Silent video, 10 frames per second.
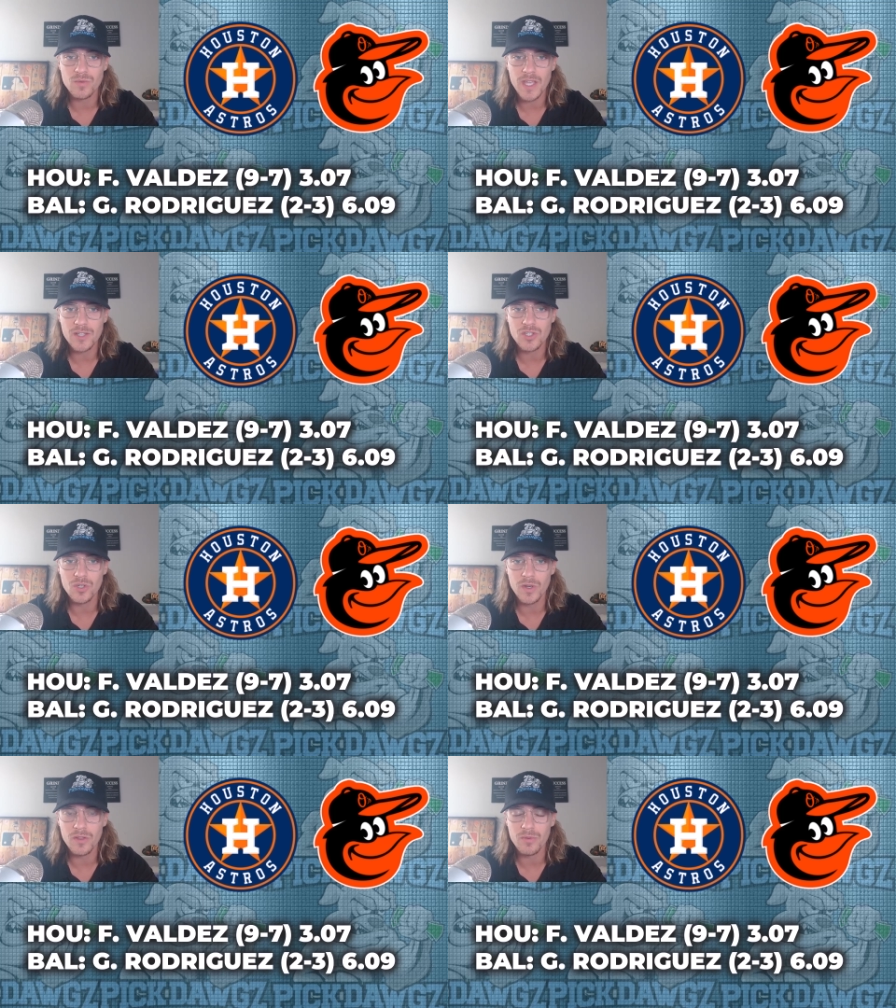with a
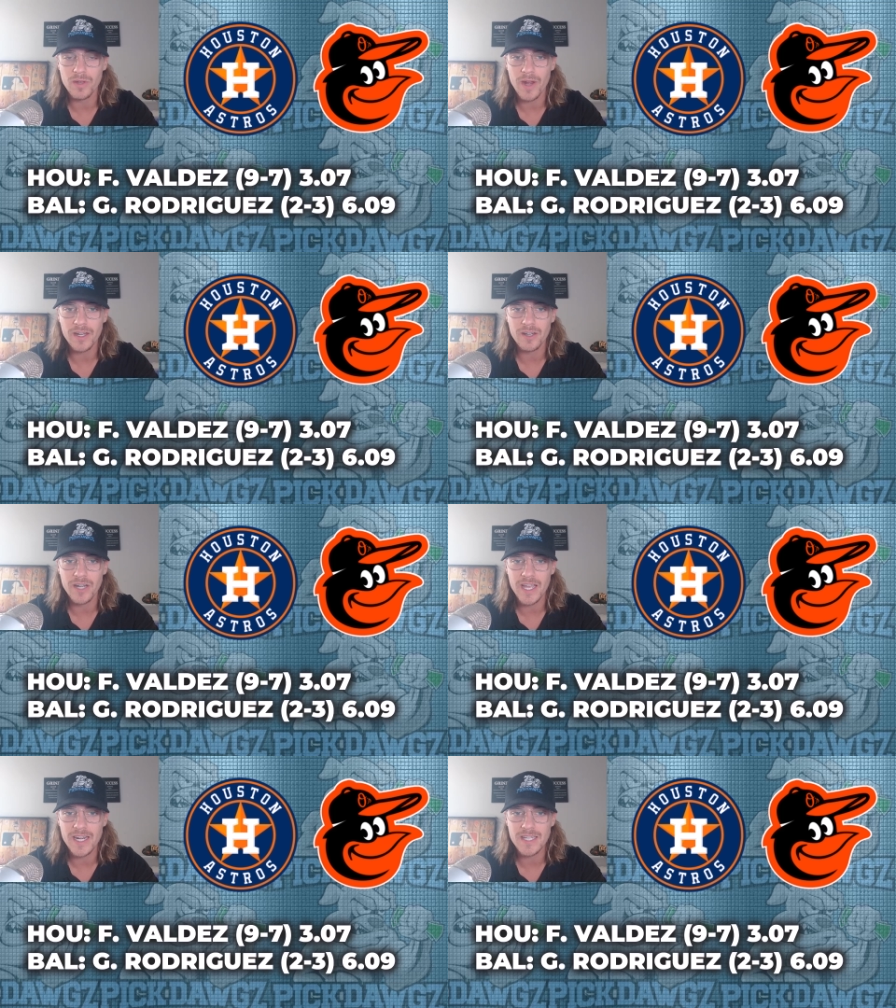two and three
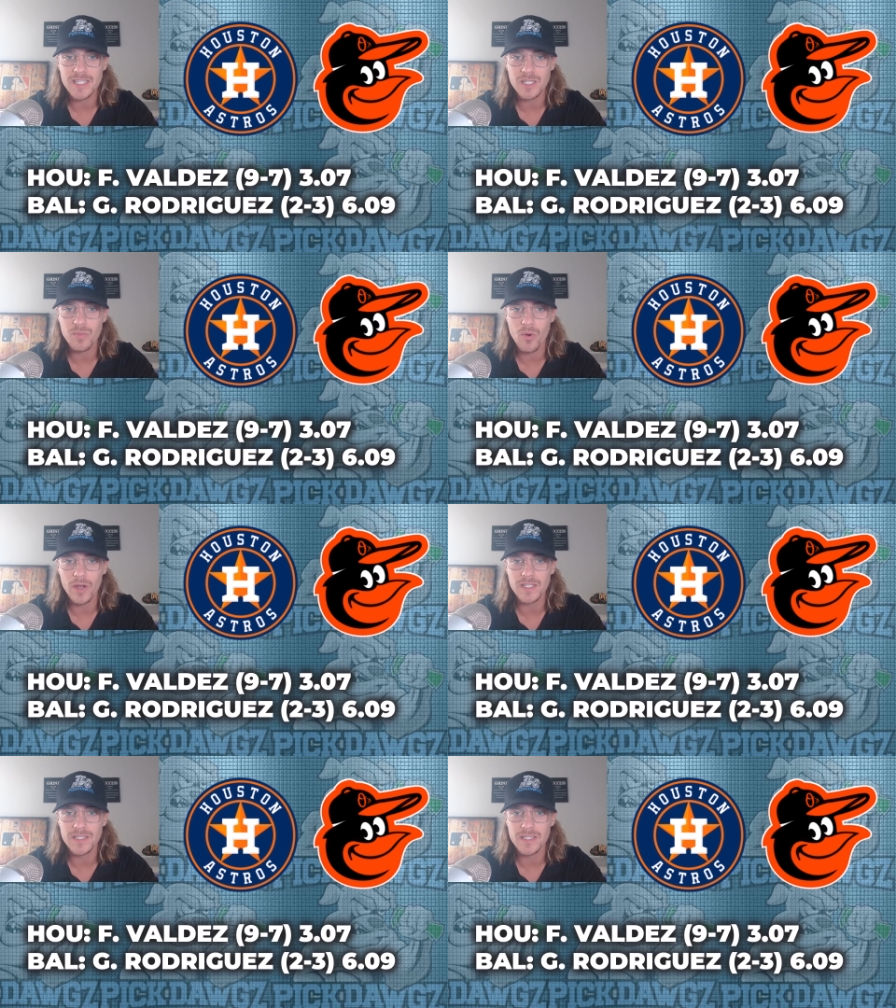record and a six
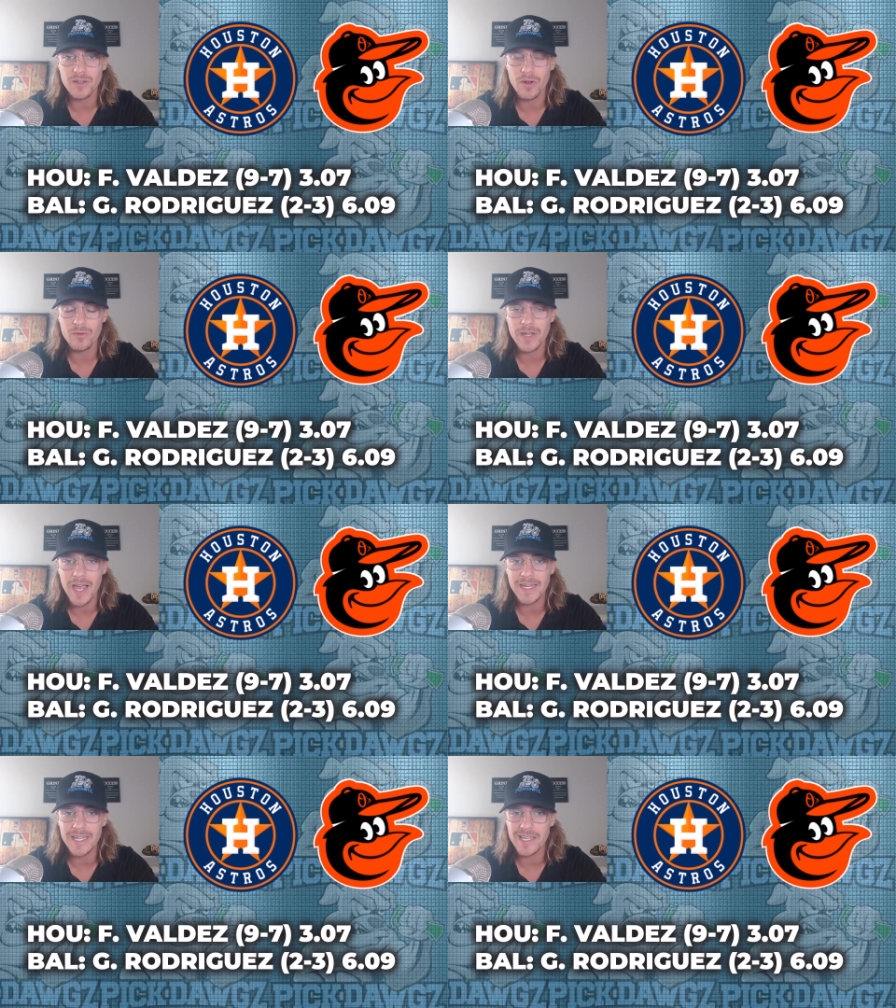point oh
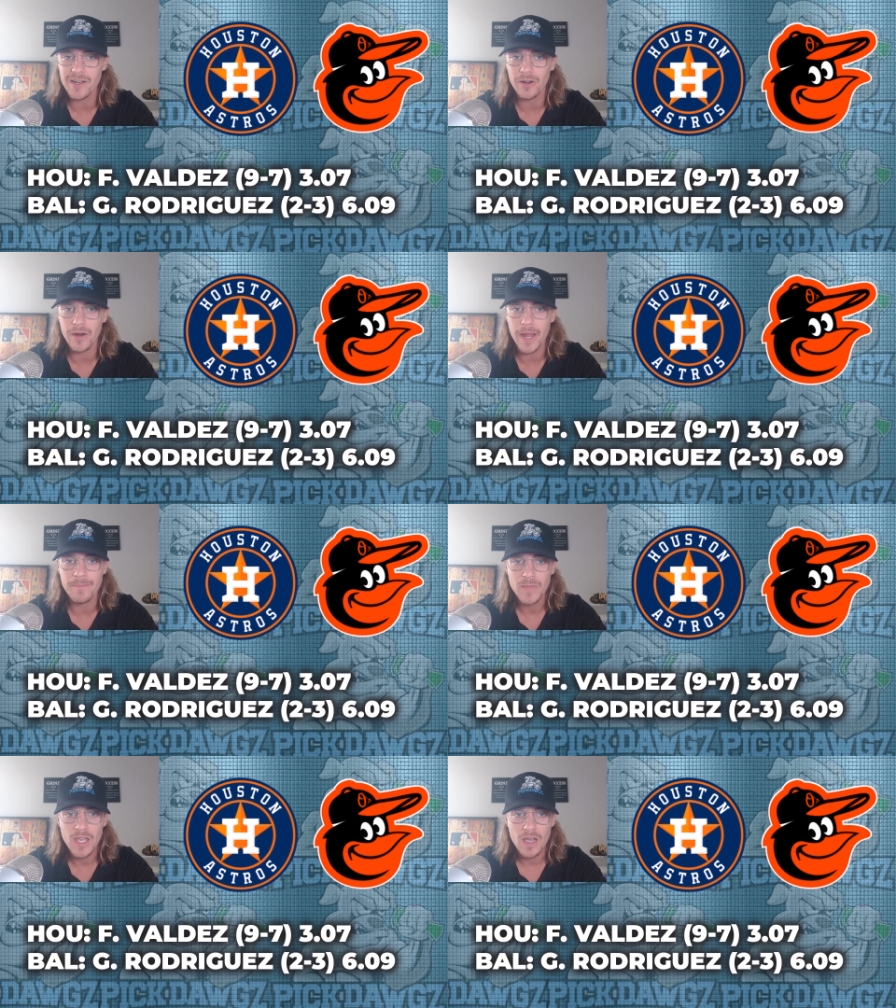nine E R A.